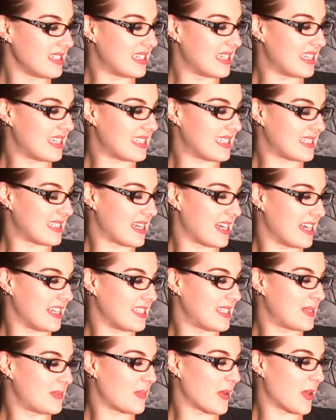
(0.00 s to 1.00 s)
It is a
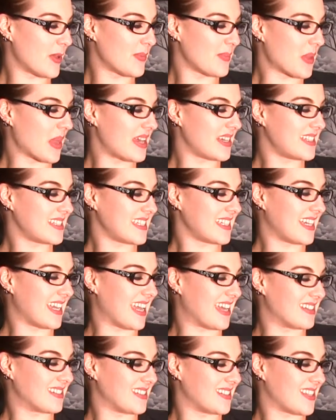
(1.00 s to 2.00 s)
spellbinding
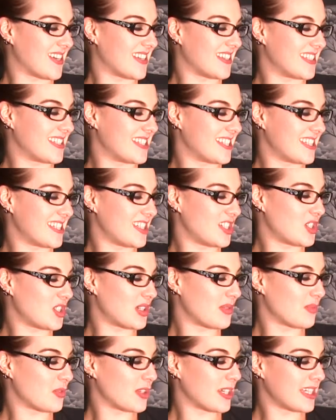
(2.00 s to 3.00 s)
anthology,
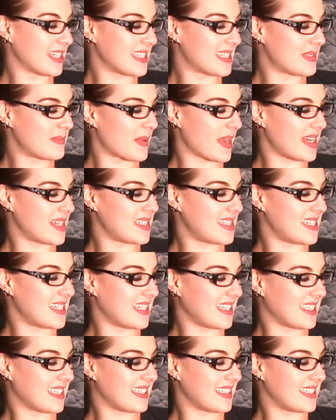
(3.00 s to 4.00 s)
shimmering,
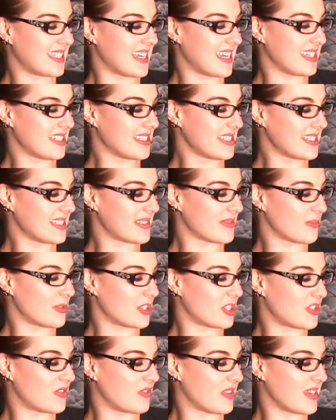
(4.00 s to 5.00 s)
spine-tingling tales in
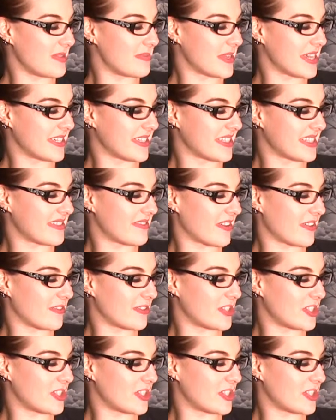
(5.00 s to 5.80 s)
which females of every